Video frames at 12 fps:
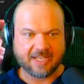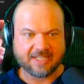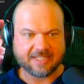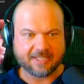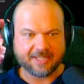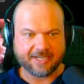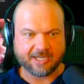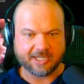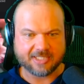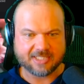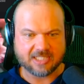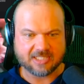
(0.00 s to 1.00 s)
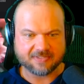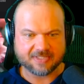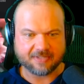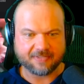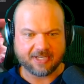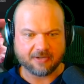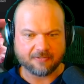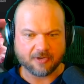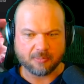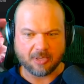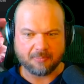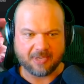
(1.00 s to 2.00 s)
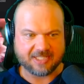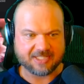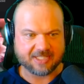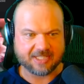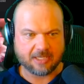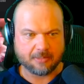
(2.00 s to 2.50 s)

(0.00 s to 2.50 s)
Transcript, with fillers: And uh, there are tons of stuff here from uh, basic